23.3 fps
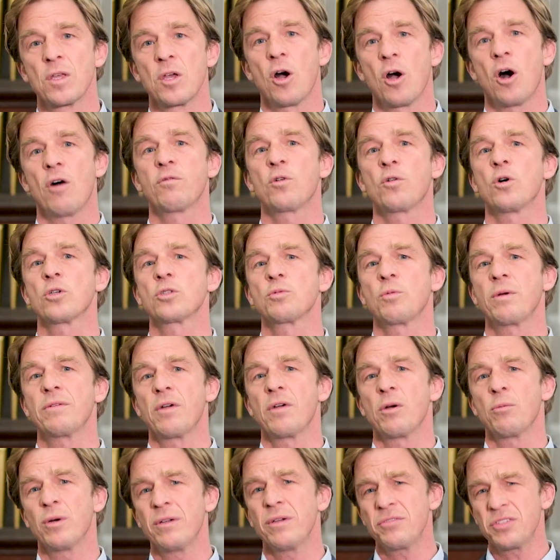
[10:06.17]
Of course,
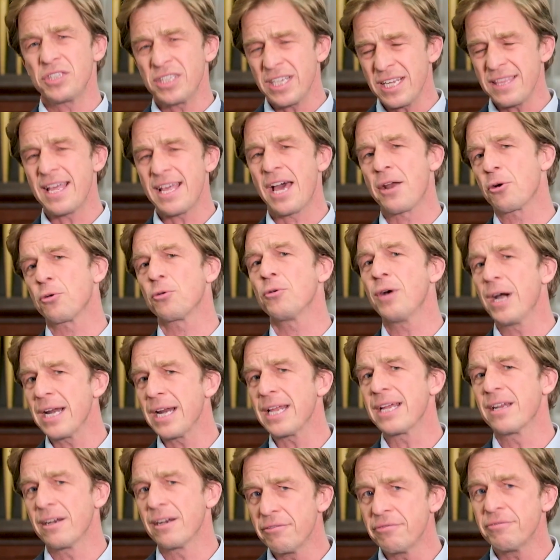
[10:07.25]
we've seen that
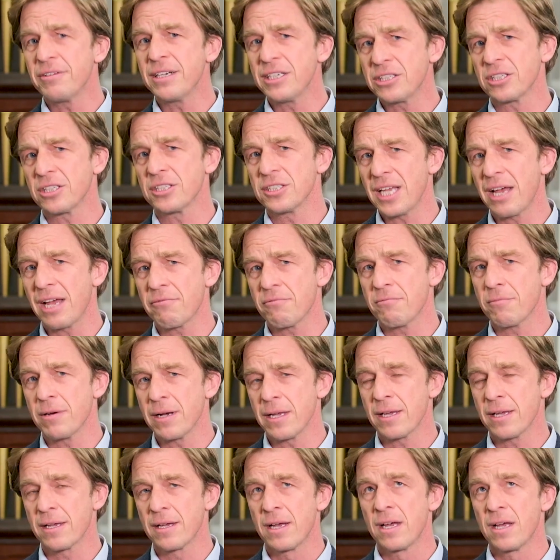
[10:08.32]
already in Ephesians, haven't
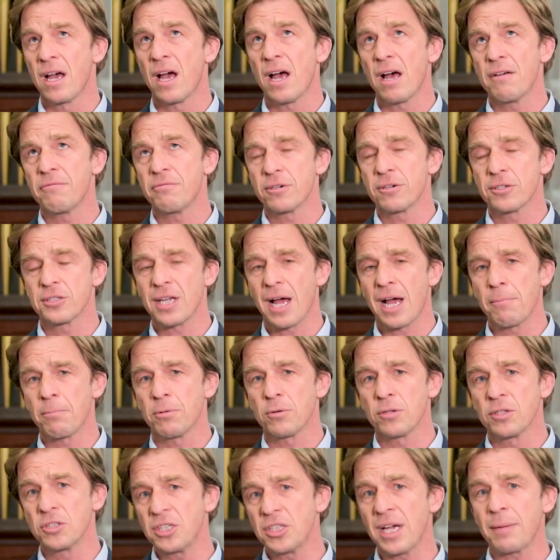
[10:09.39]
we? For
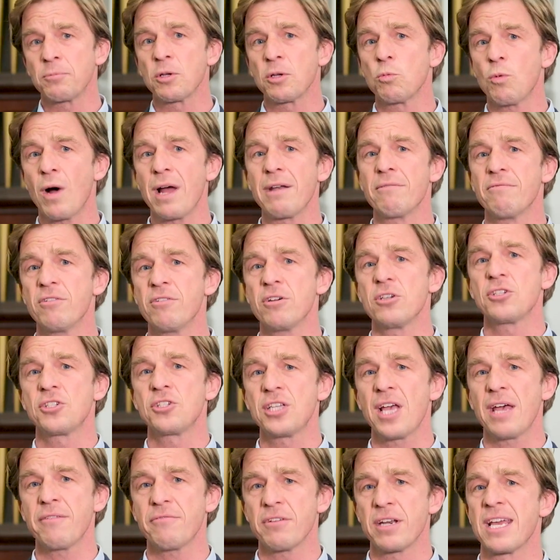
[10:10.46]
example, in chapter 1, verse
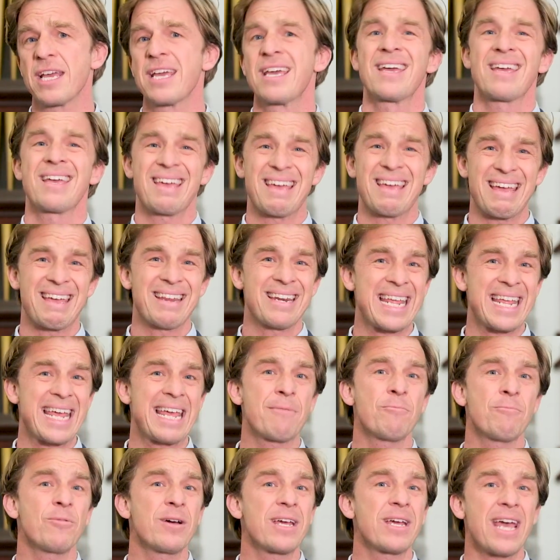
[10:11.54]
7, in
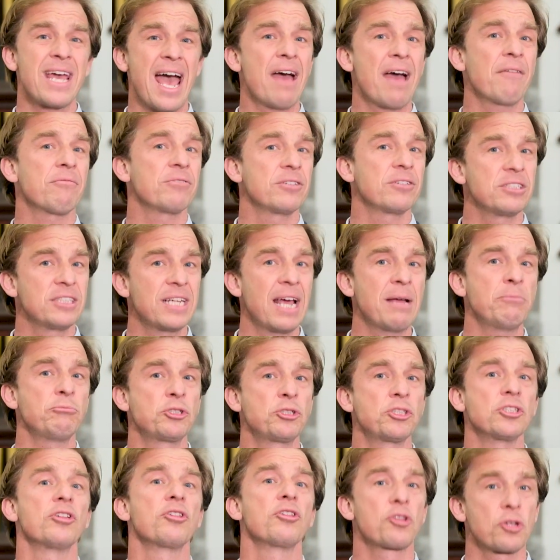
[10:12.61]
him we have
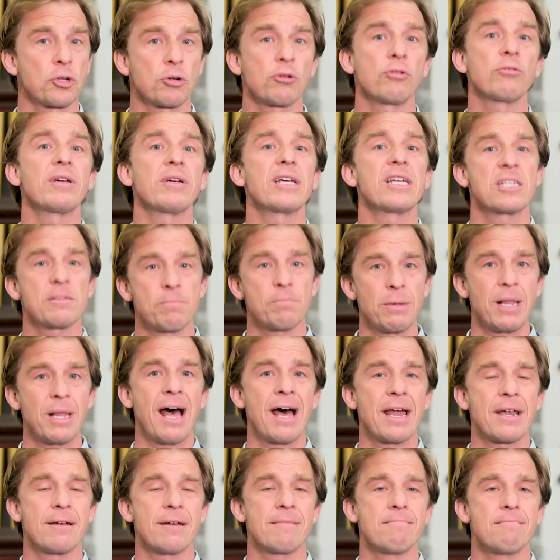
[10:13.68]
redemption through his
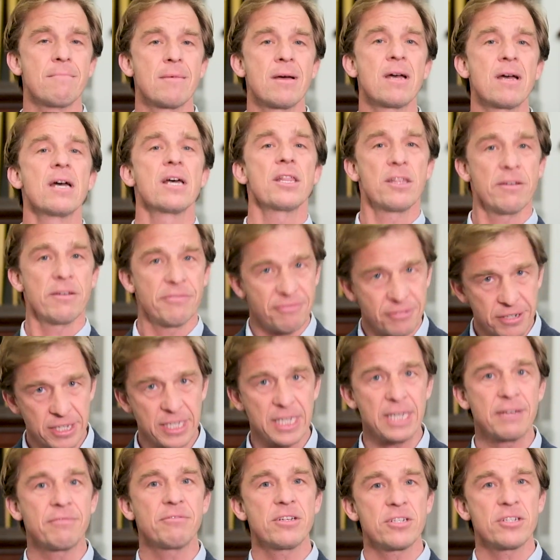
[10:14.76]
blood, the
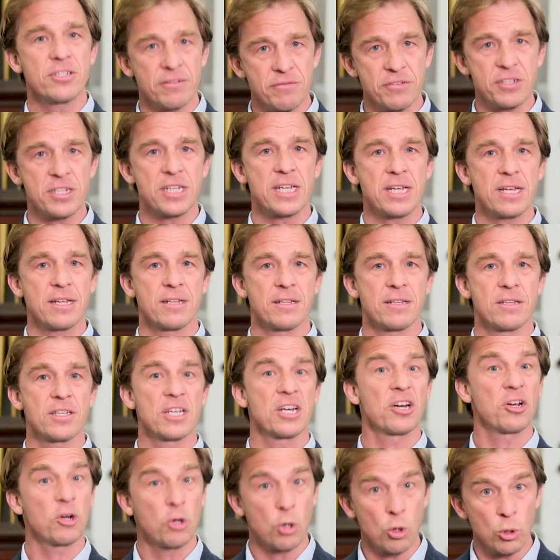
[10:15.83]
forgiveness of sins
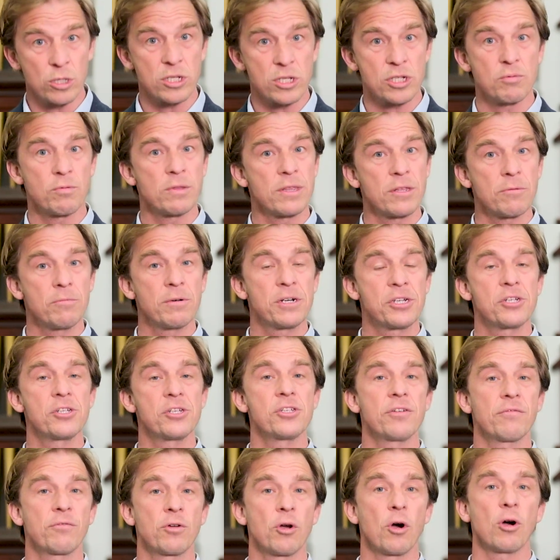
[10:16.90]
in accordance with the
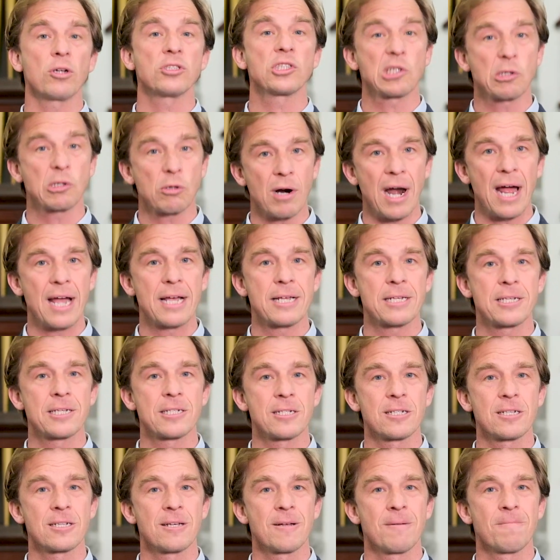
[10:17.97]
riches of God's
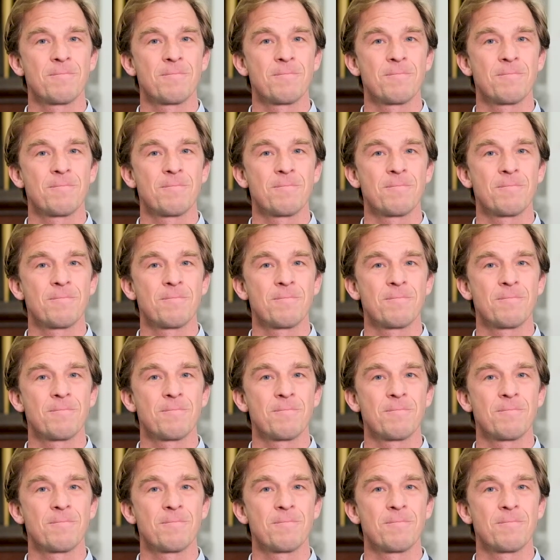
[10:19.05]
grace.